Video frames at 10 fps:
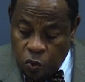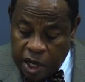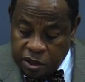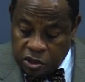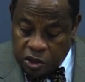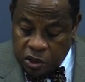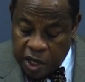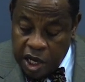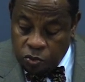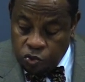wonder
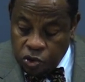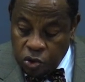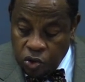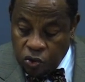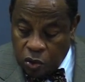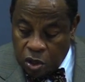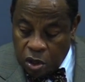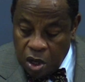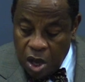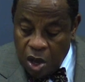and renewal